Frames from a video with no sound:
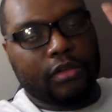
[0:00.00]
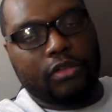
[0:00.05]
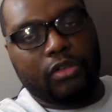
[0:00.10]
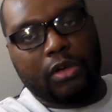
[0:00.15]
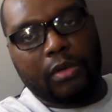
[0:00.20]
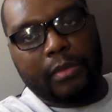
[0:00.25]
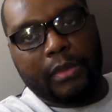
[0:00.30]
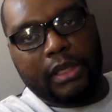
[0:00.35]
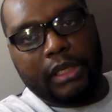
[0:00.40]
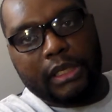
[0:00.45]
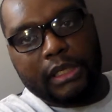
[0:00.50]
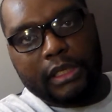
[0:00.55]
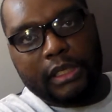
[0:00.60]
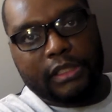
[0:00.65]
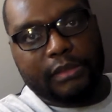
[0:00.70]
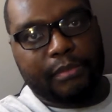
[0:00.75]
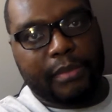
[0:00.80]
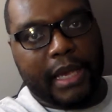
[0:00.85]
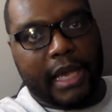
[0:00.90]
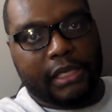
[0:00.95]
you know what I mean?
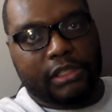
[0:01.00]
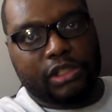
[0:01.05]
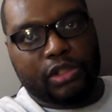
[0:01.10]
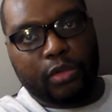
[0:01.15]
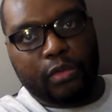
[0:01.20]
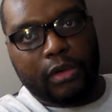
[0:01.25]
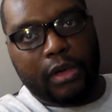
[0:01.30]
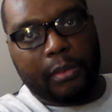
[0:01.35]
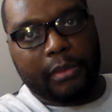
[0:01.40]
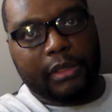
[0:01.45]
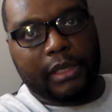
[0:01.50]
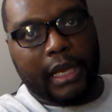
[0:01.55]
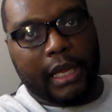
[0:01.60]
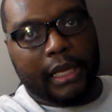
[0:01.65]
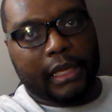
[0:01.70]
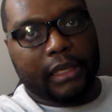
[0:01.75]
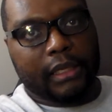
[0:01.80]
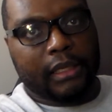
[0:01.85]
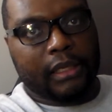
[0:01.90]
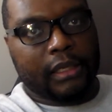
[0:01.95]
His bat showed up
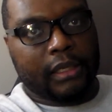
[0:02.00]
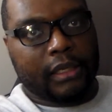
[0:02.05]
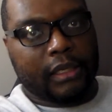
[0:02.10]
tonight.